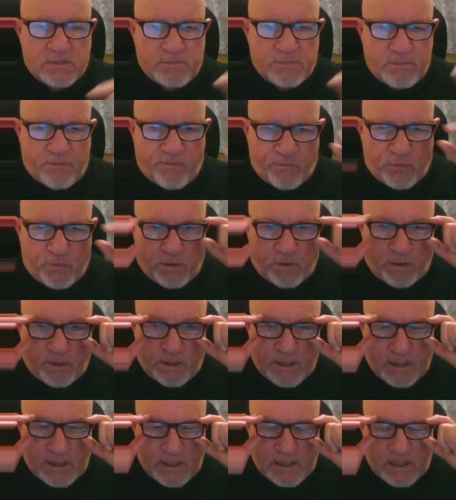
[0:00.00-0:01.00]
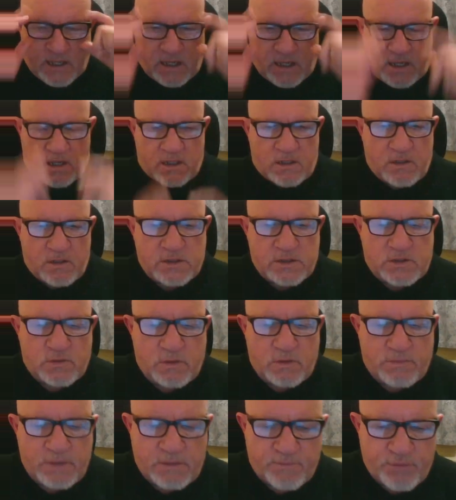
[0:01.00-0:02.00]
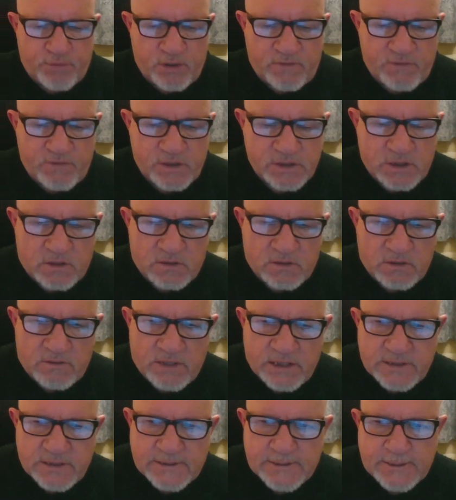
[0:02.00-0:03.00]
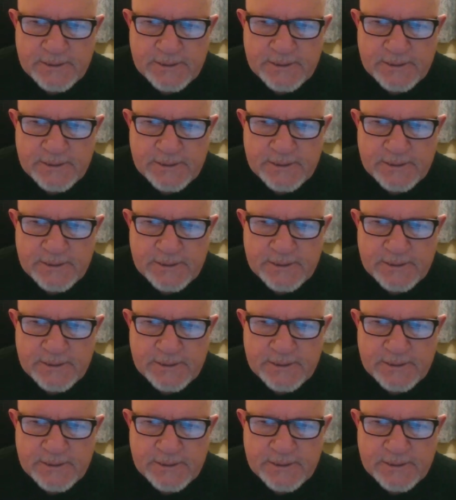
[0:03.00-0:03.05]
before. I'd lost to him in the previous Congress,